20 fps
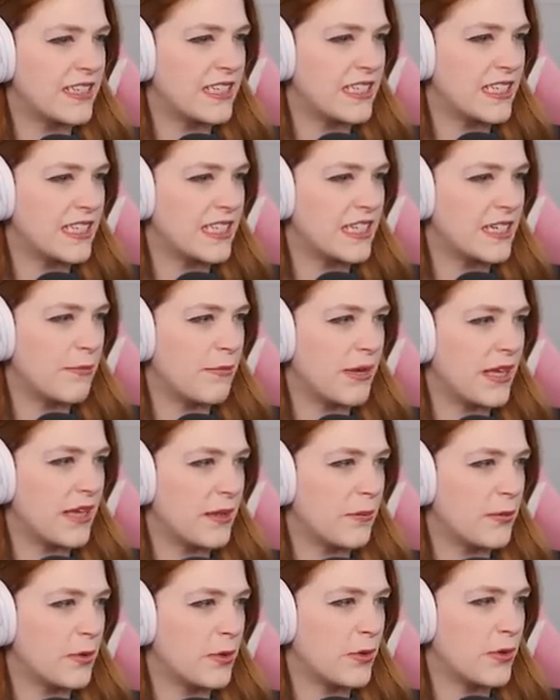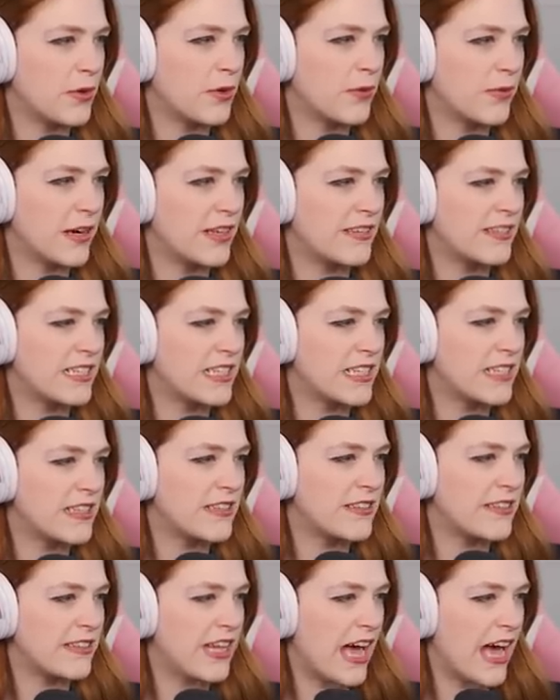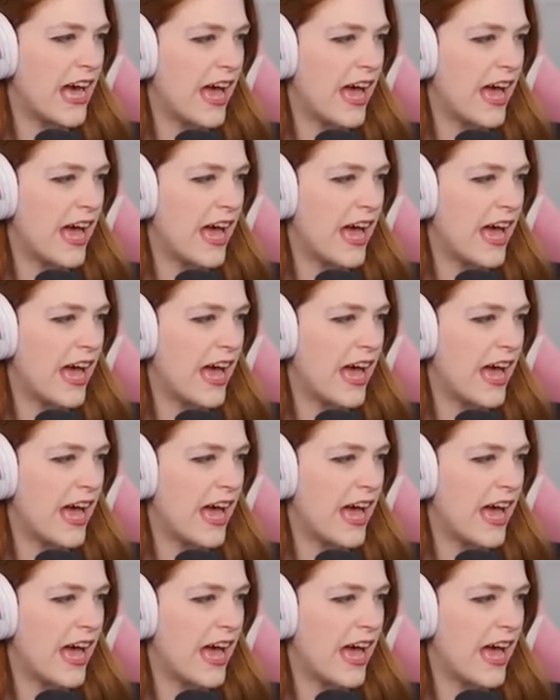the Bailey Moon Residence residence